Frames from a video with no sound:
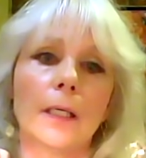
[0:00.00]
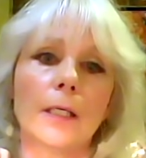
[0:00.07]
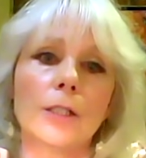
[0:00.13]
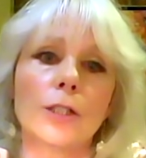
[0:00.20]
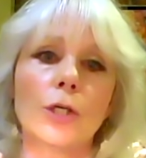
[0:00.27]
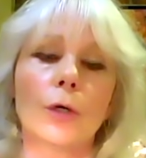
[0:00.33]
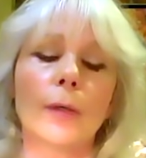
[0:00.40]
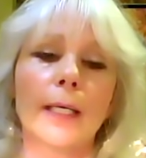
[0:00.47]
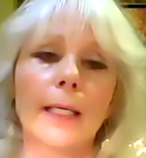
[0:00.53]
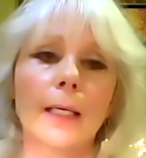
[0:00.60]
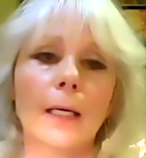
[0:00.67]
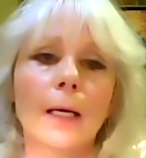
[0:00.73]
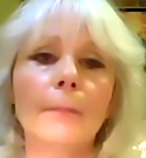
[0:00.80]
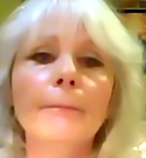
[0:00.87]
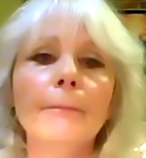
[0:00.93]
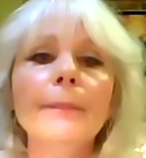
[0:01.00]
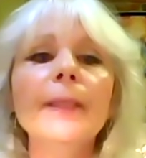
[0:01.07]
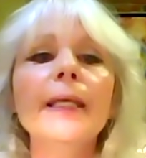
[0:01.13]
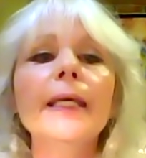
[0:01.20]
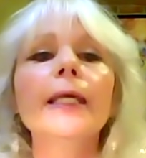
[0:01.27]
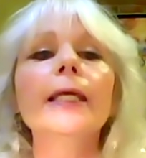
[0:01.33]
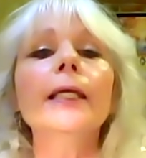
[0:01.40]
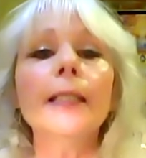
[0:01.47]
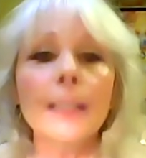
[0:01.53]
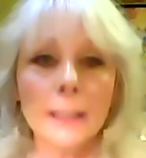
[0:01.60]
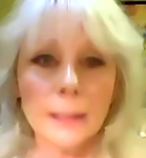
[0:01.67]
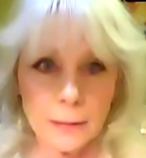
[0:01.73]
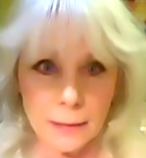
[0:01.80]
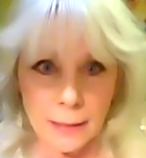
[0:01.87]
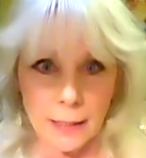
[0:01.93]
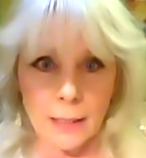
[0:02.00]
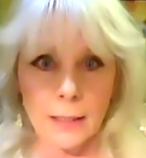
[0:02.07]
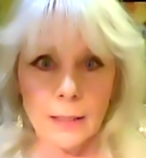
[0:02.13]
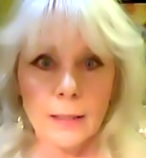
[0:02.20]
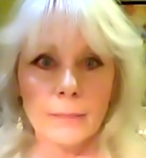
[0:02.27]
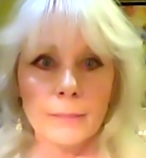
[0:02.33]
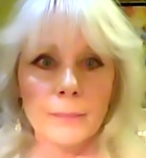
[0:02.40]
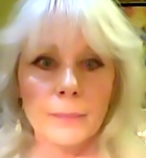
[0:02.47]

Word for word: So immediately